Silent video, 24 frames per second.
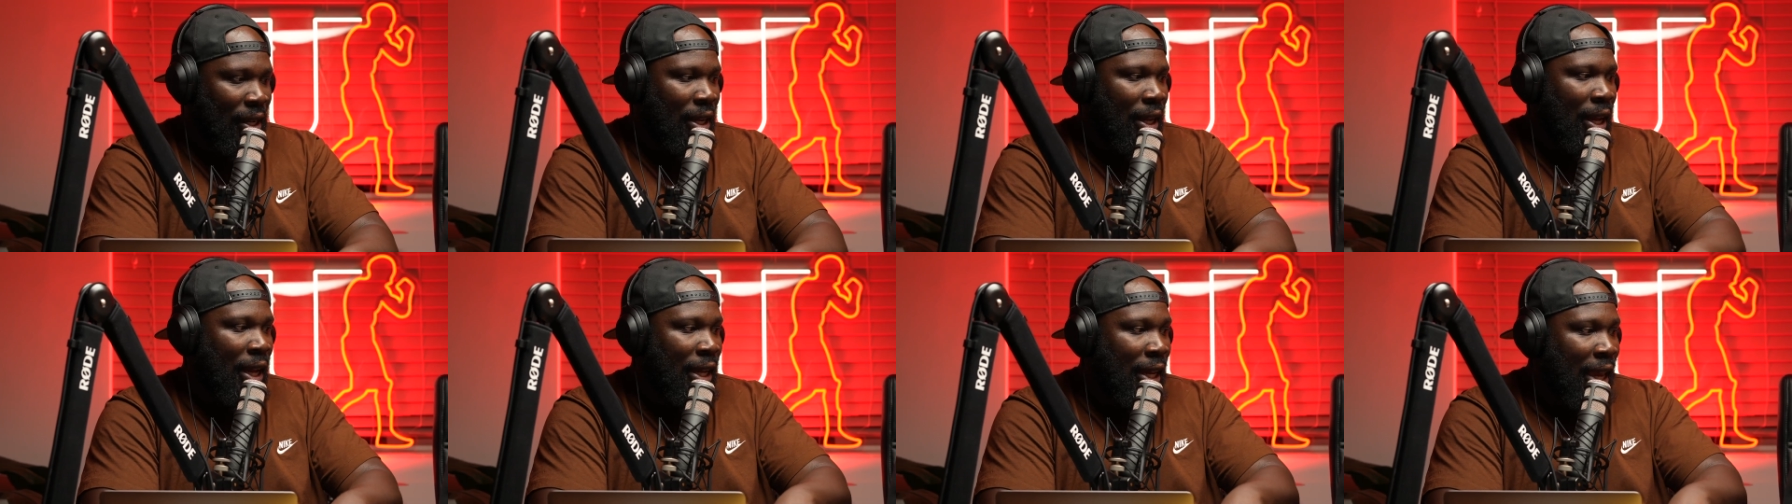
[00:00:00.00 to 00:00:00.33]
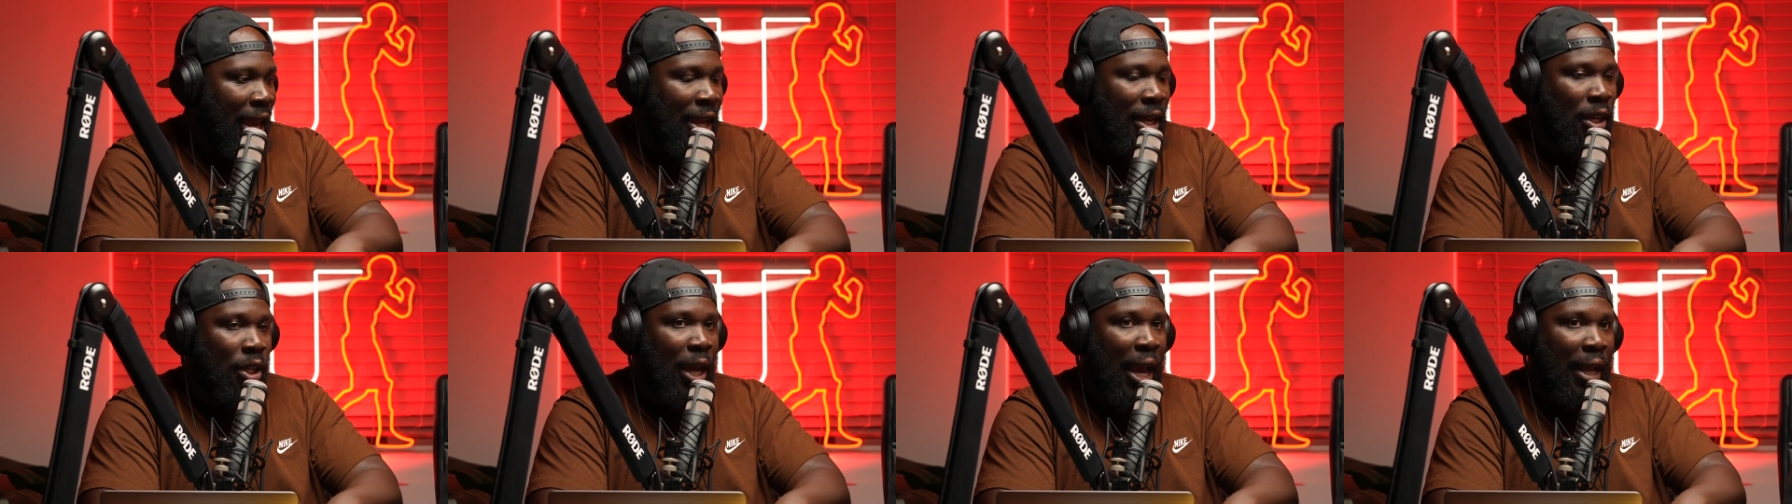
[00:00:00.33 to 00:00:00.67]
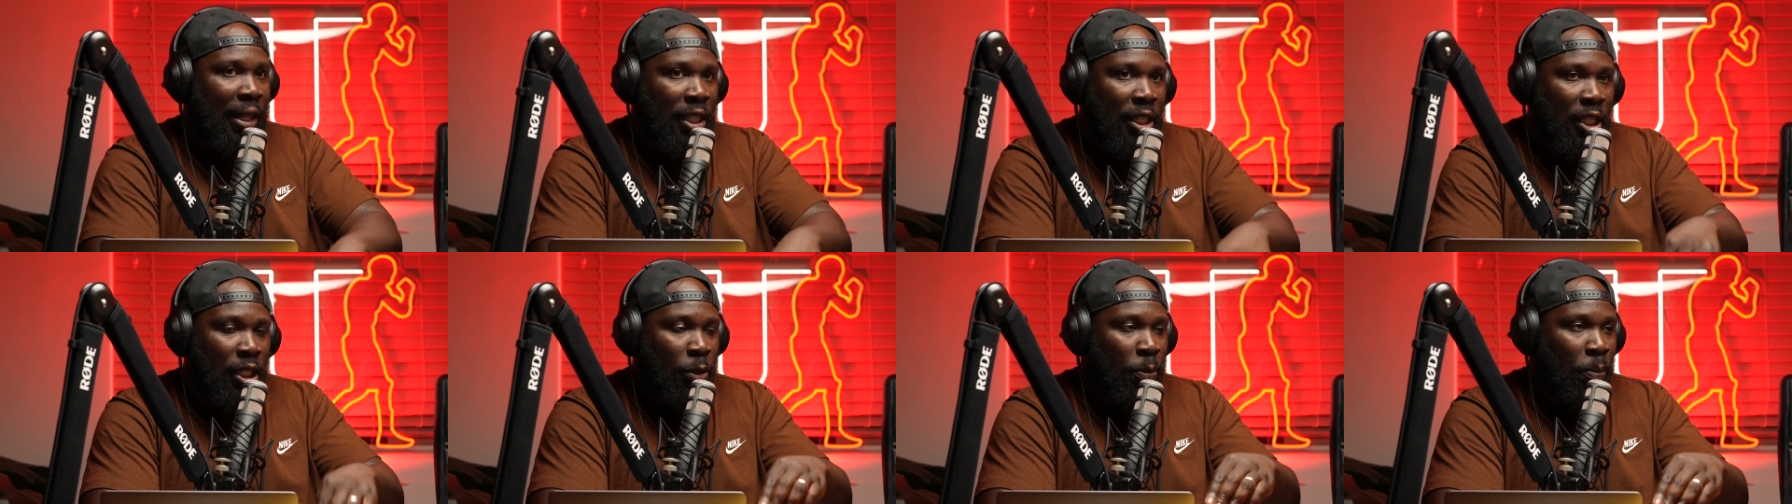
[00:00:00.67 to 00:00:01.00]
Again, you
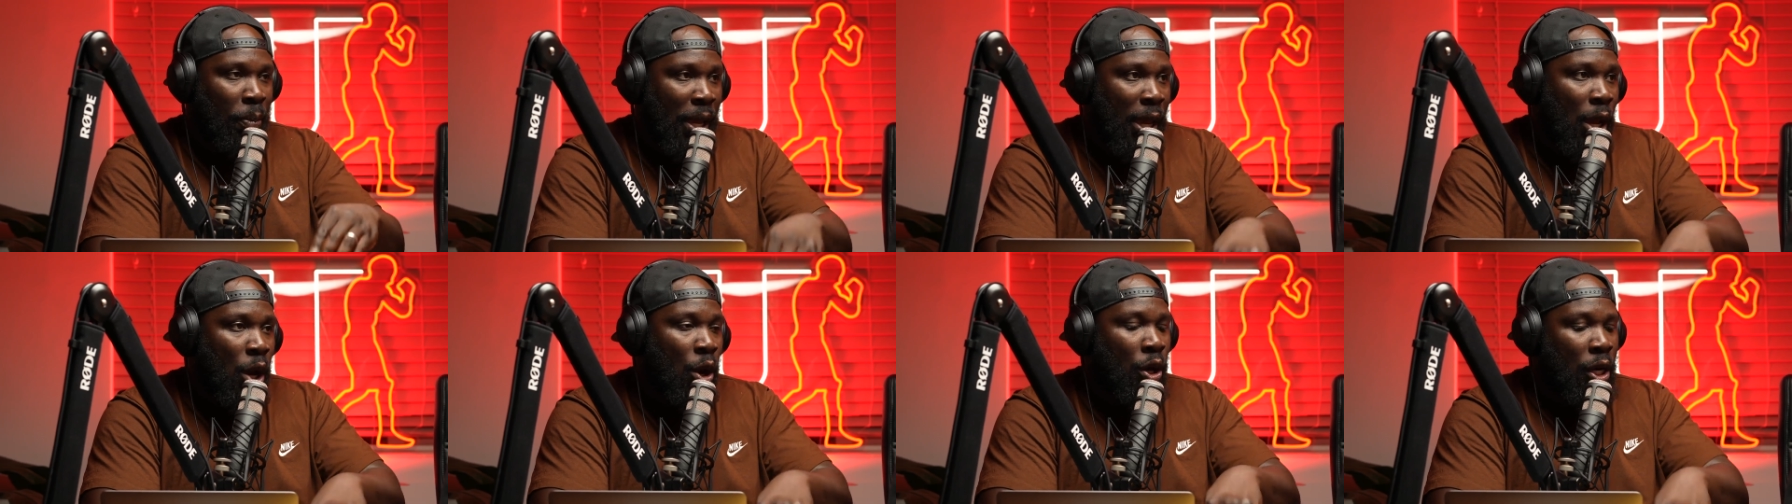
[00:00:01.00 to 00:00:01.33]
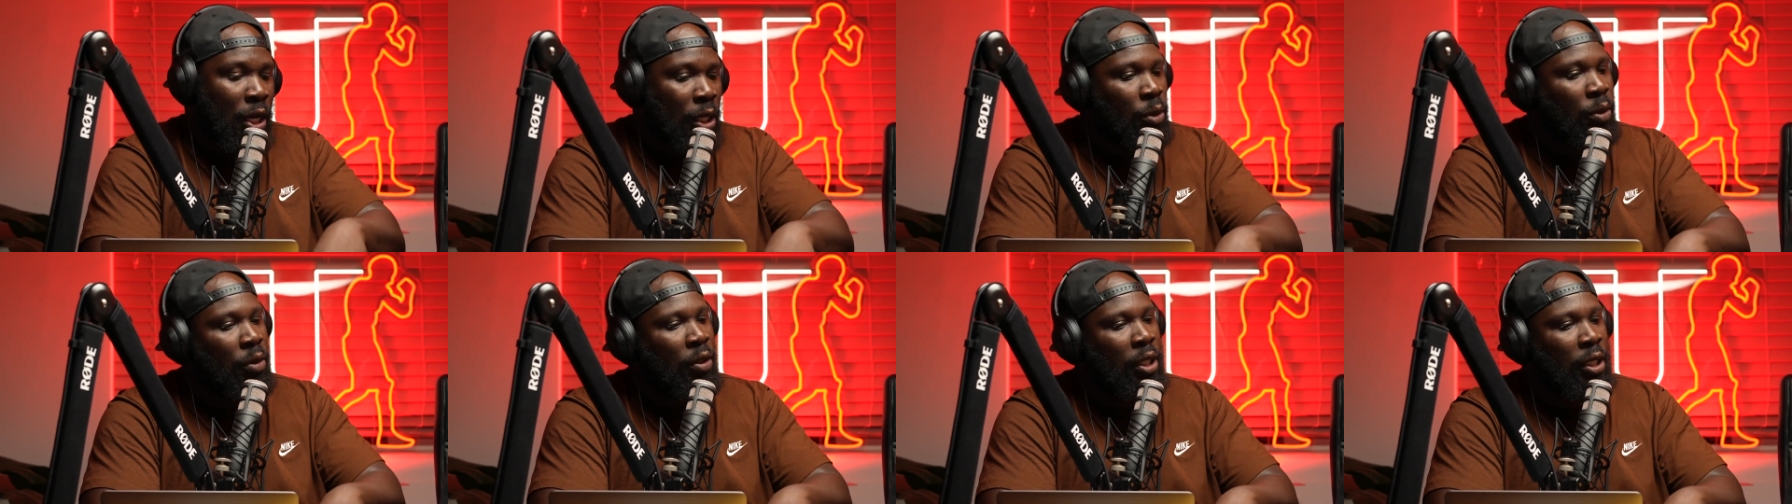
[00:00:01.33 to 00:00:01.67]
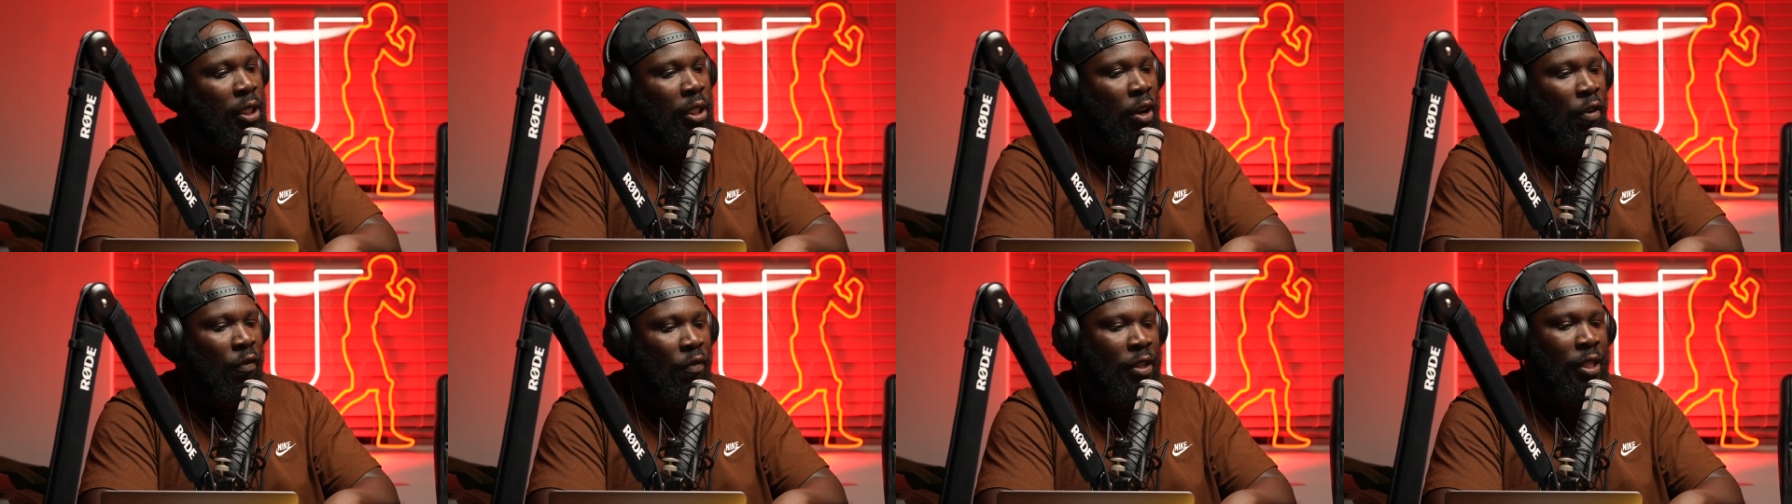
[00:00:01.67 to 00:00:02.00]
have to just be honest with
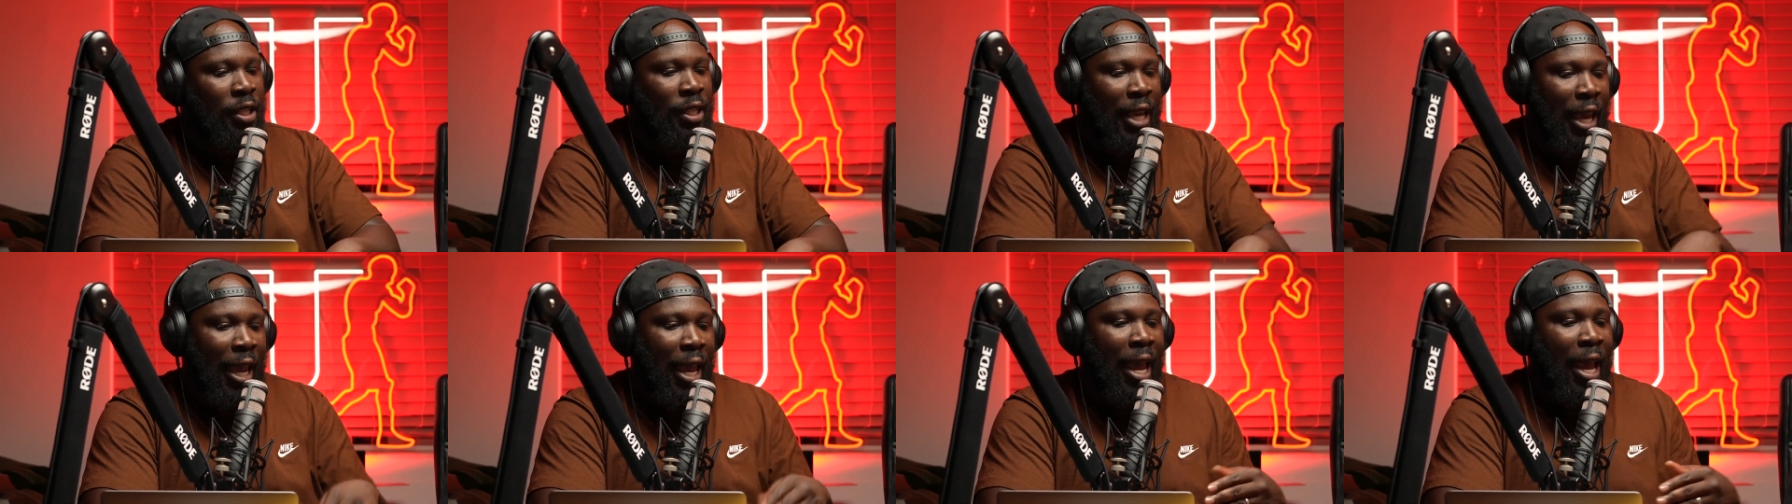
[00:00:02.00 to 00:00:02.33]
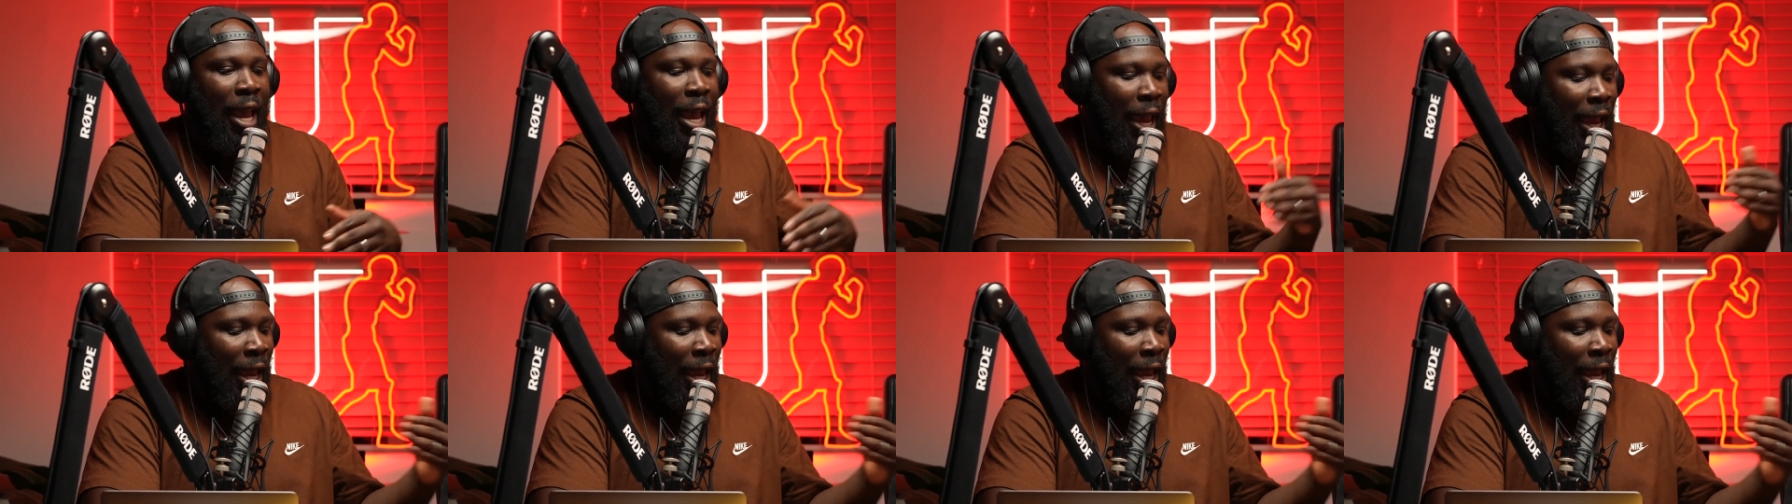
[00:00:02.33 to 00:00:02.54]
yourself and say,